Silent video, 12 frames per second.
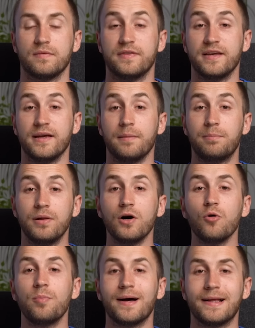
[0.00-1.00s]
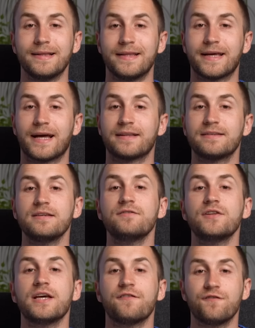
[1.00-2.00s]
The plow pan
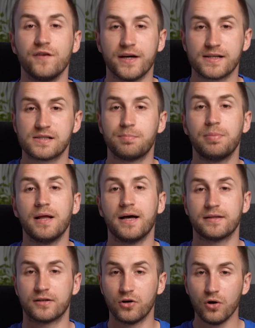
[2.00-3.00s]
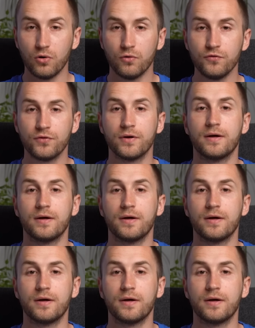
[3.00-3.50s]
negatively affects plant growth